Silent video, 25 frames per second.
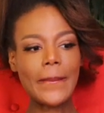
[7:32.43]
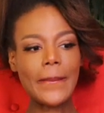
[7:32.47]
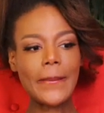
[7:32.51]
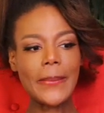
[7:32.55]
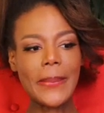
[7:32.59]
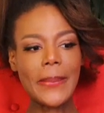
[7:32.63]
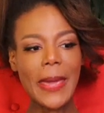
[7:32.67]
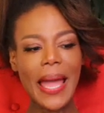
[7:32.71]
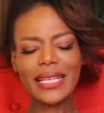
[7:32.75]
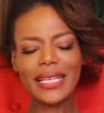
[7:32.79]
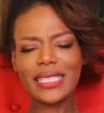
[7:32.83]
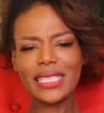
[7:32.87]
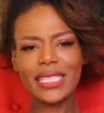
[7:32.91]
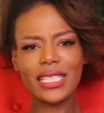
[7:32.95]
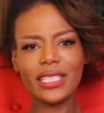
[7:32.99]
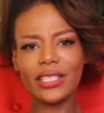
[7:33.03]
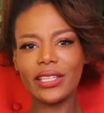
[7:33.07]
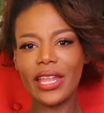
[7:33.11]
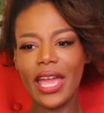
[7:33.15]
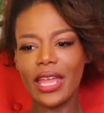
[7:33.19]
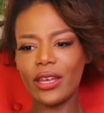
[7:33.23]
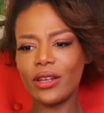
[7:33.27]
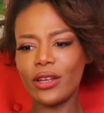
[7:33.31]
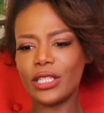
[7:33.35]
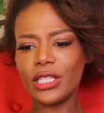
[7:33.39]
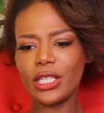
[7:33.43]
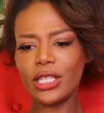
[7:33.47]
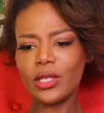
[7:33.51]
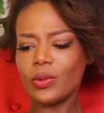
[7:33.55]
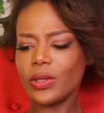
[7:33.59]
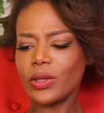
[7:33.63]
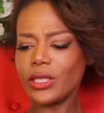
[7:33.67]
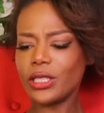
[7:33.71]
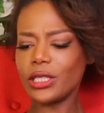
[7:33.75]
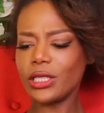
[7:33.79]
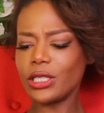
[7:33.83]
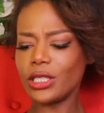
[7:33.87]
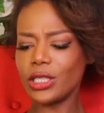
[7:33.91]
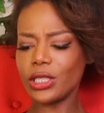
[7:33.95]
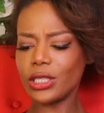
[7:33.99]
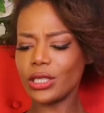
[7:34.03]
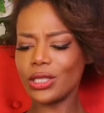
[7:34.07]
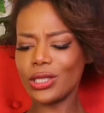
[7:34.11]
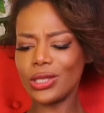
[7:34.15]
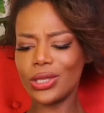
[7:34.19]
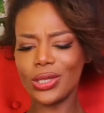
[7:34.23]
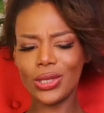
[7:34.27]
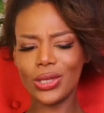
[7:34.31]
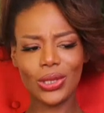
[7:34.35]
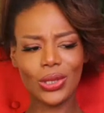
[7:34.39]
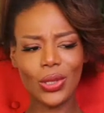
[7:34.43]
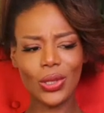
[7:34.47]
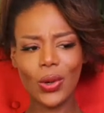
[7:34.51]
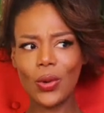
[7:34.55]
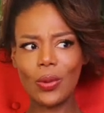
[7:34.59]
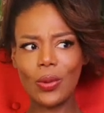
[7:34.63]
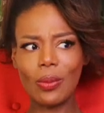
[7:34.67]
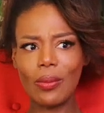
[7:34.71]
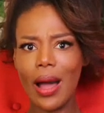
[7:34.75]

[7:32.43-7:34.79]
masculine energy, which is just so